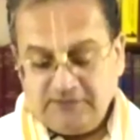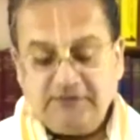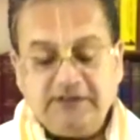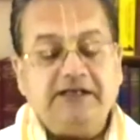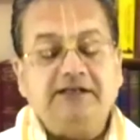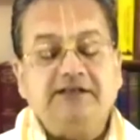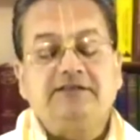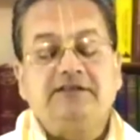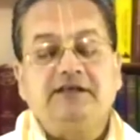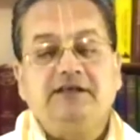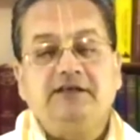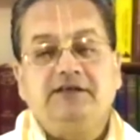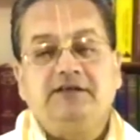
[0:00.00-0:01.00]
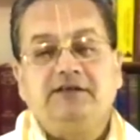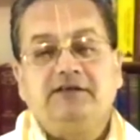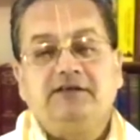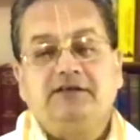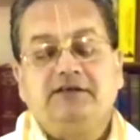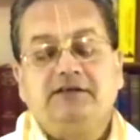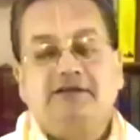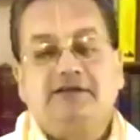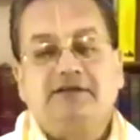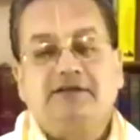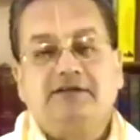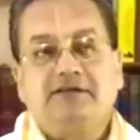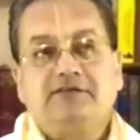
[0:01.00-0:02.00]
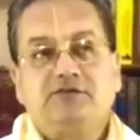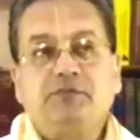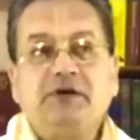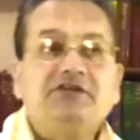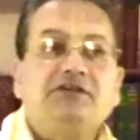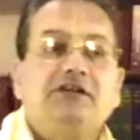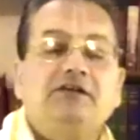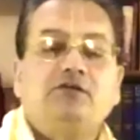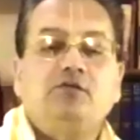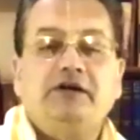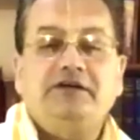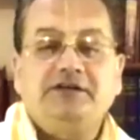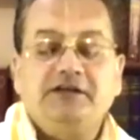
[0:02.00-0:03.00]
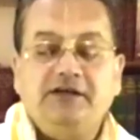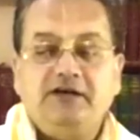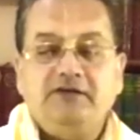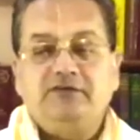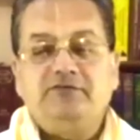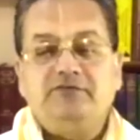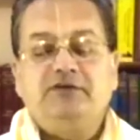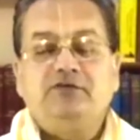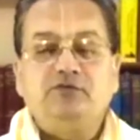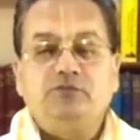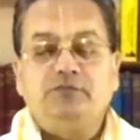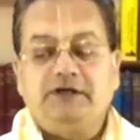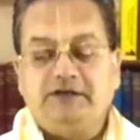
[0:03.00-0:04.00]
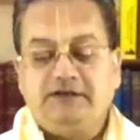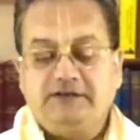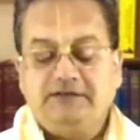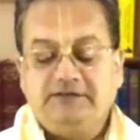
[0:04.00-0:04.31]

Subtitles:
that is the special quality of our Guru Maharaj.